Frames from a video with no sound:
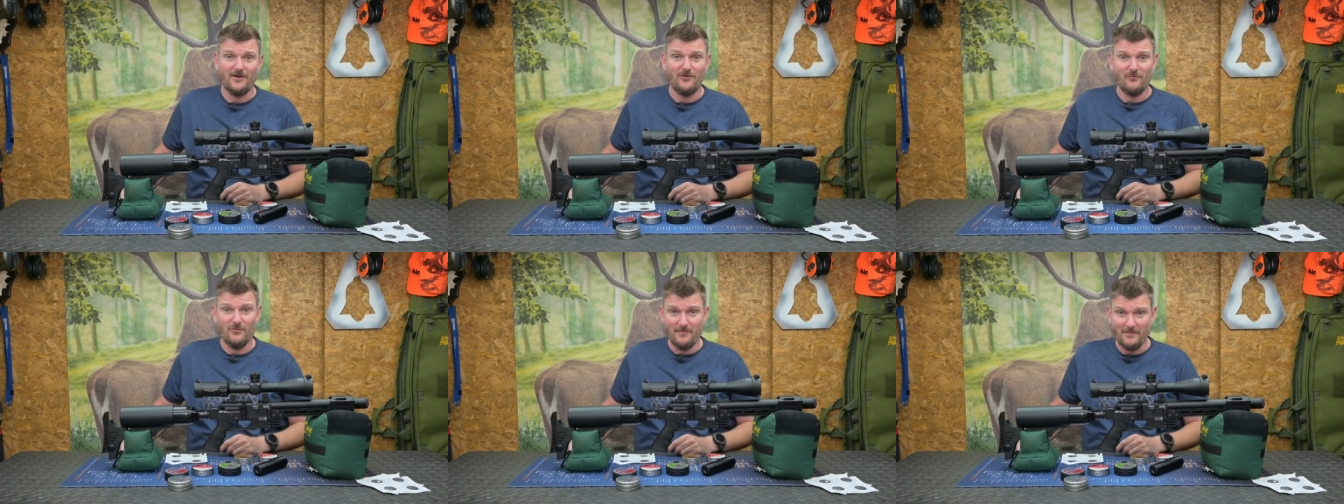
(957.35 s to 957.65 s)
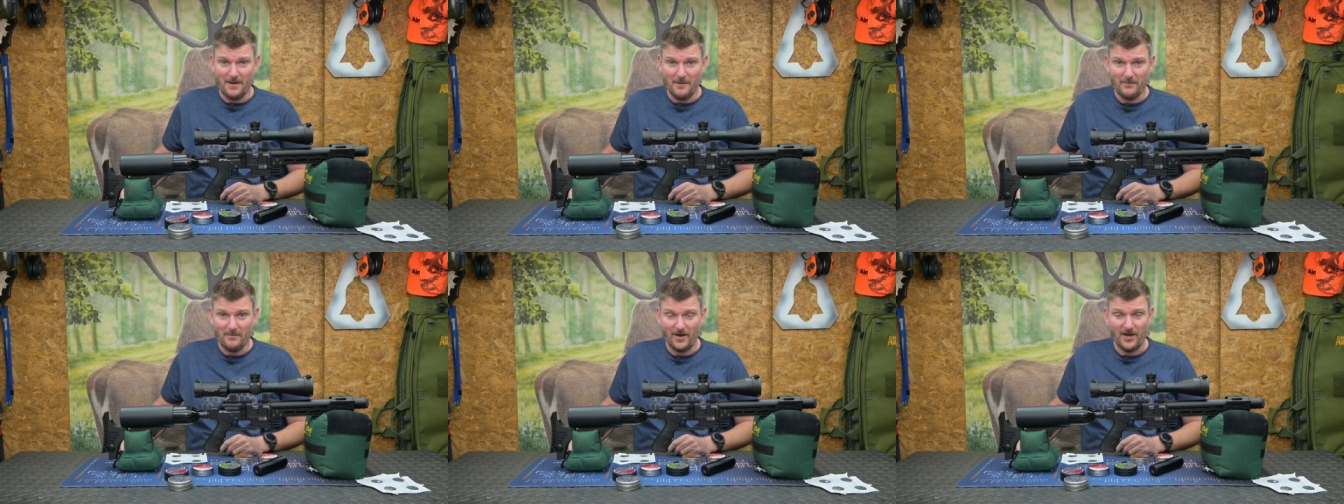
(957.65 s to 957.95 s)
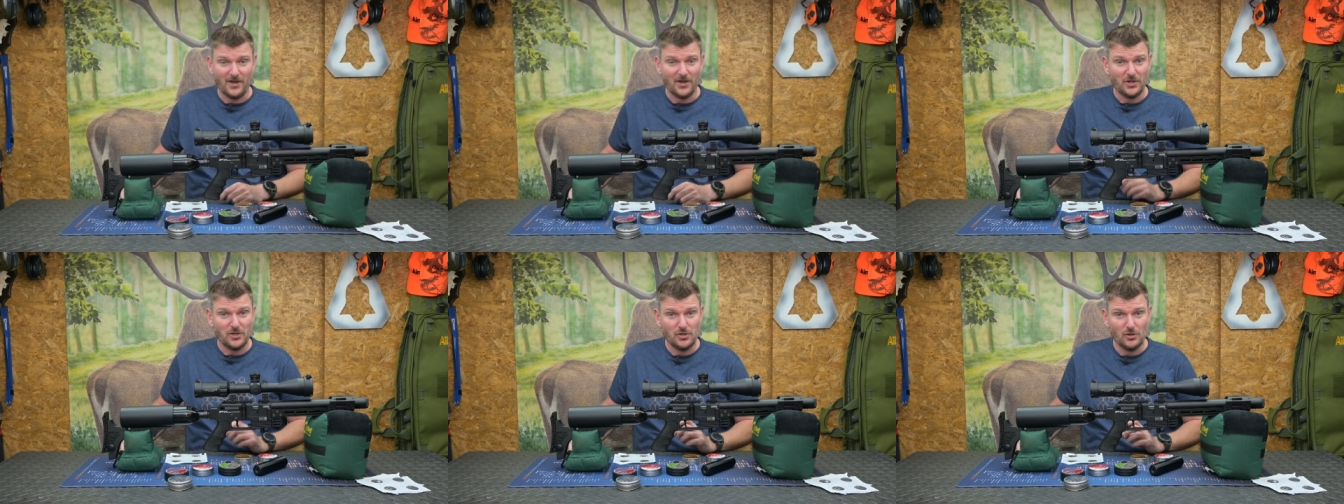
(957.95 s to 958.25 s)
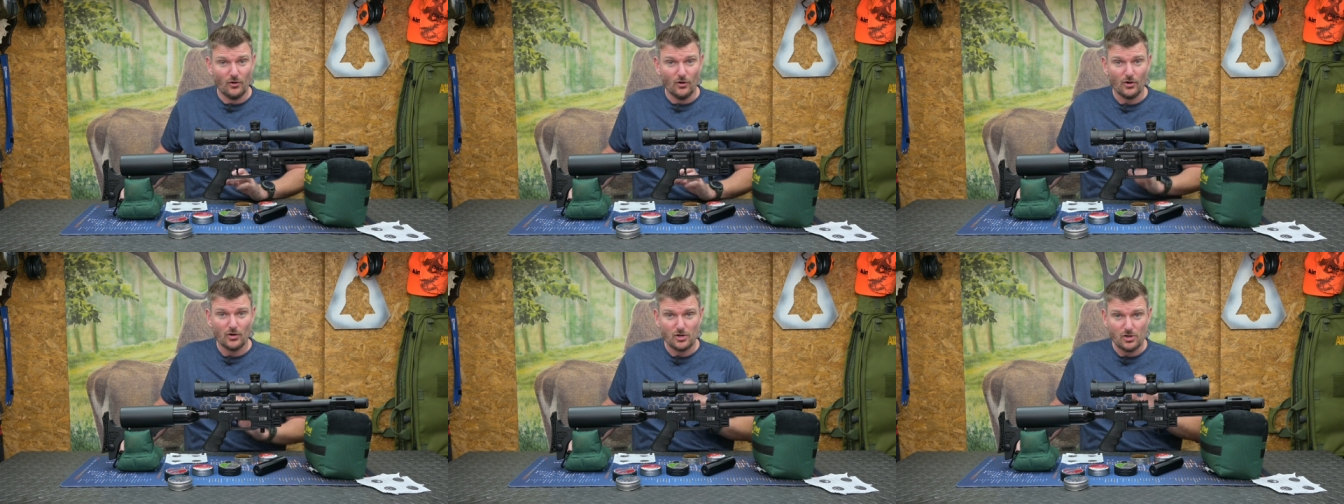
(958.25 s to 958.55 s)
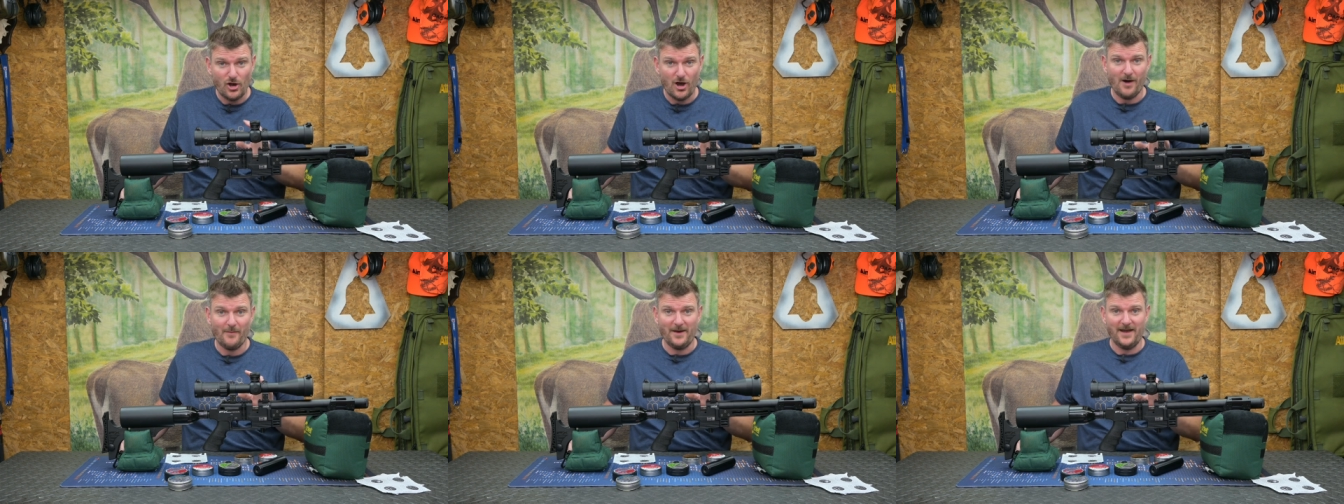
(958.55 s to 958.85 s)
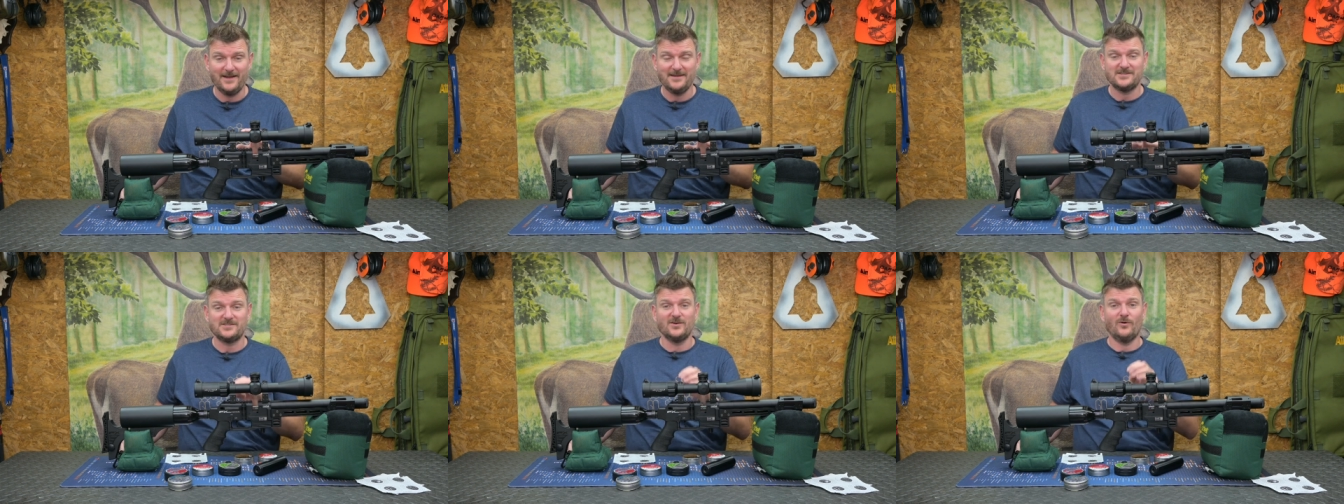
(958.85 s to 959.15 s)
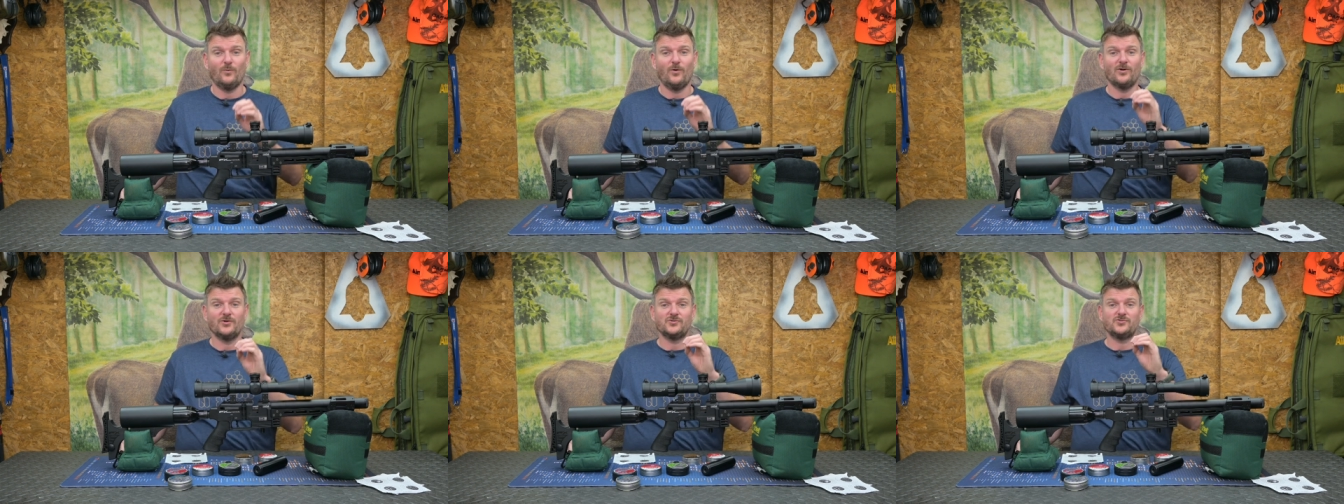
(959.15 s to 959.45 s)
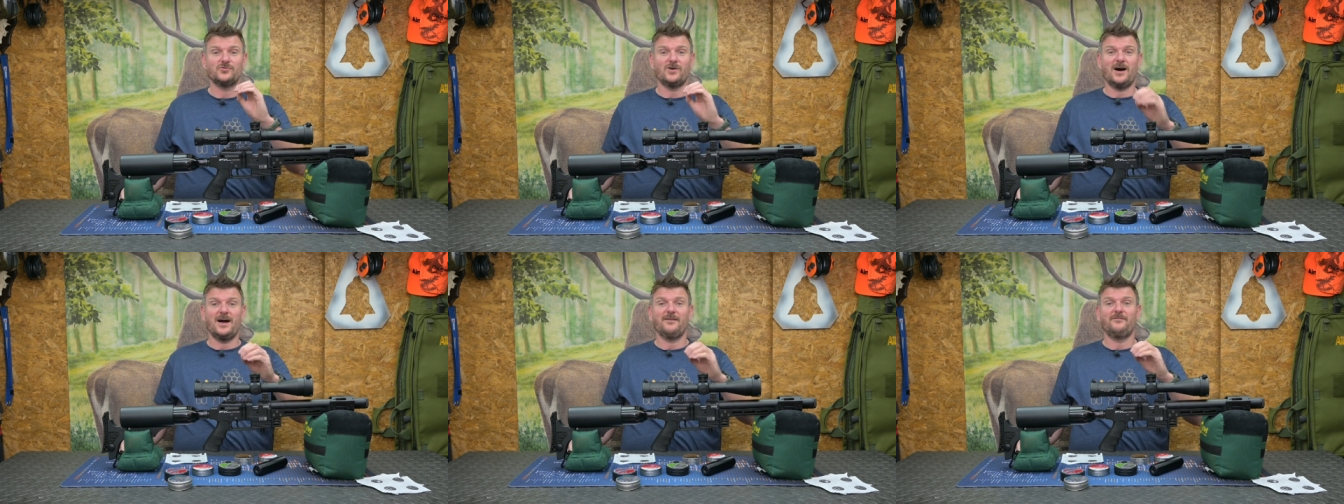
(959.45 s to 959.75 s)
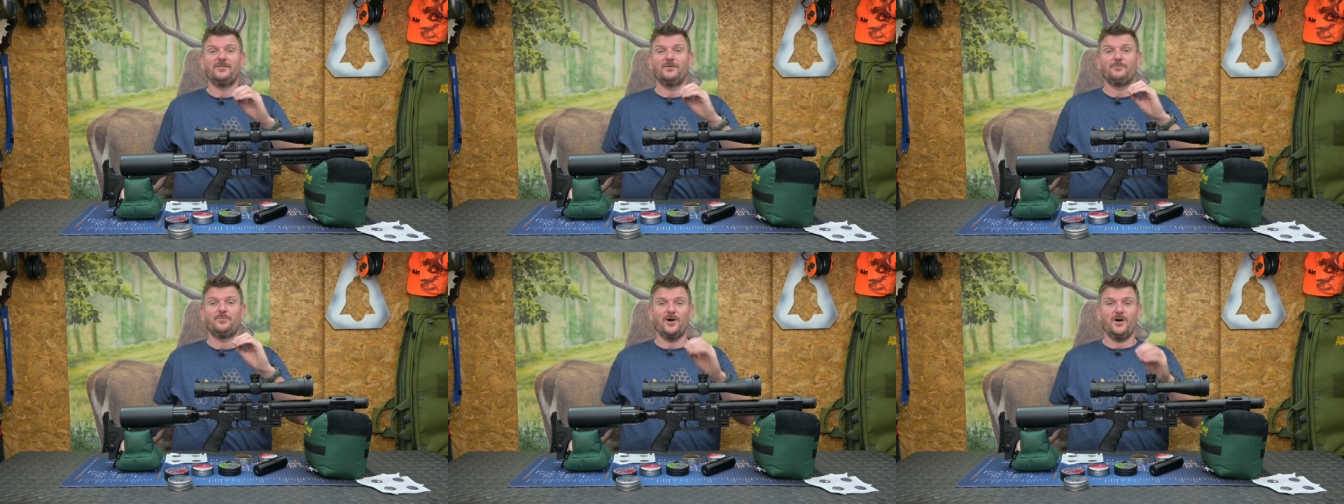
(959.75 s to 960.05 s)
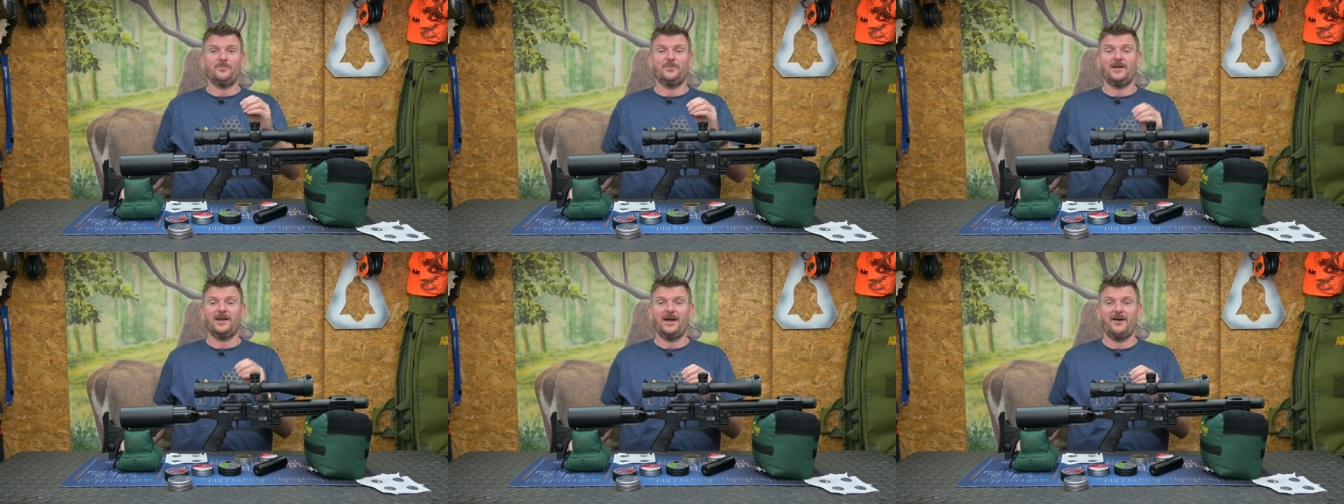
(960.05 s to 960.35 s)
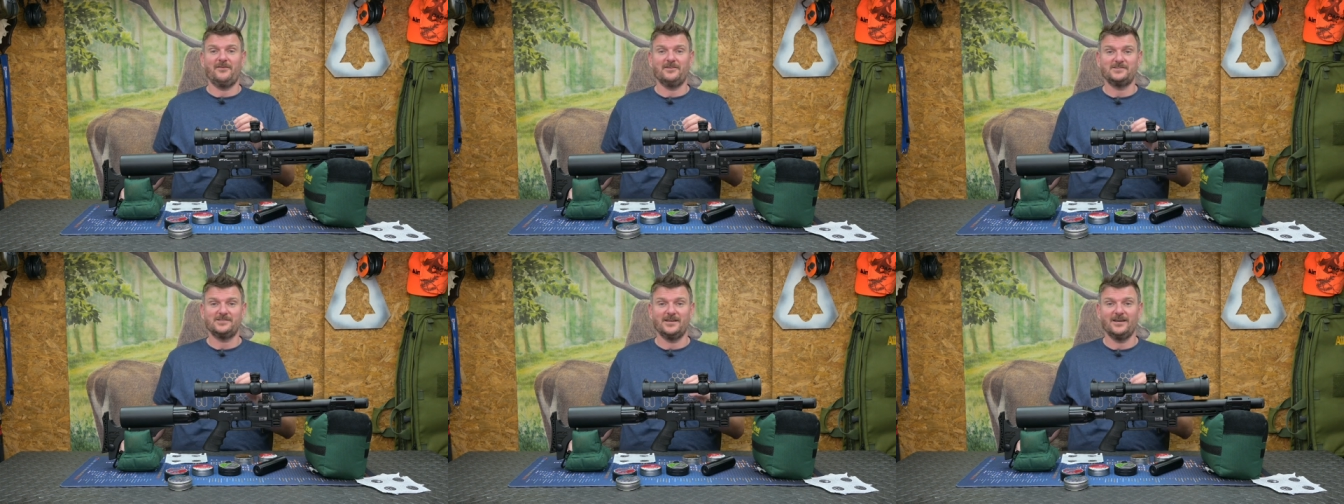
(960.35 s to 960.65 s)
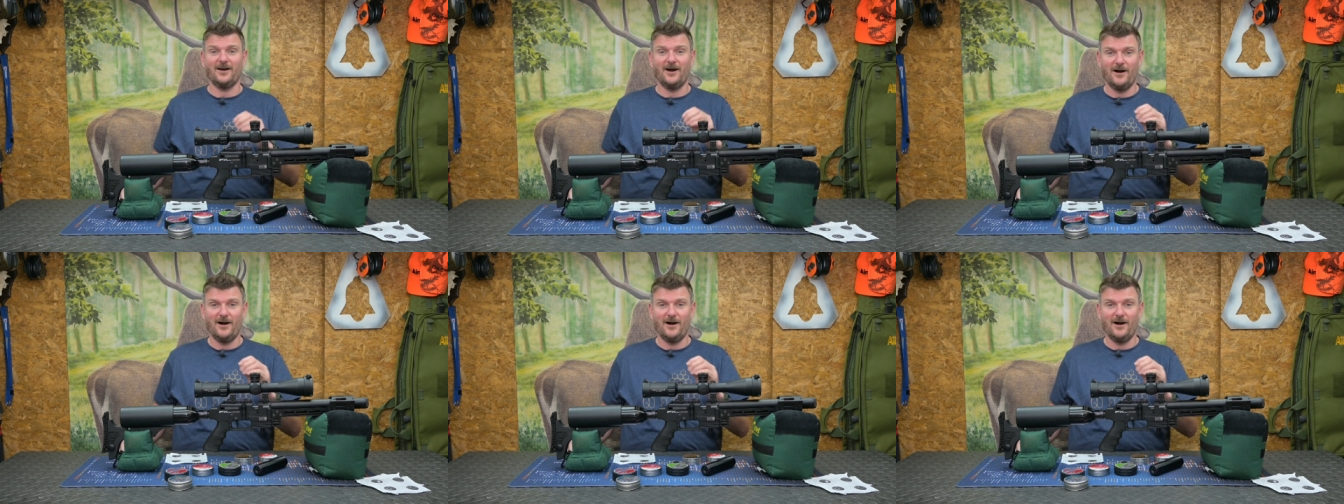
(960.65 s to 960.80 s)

Remember, your comments are what drive the popularity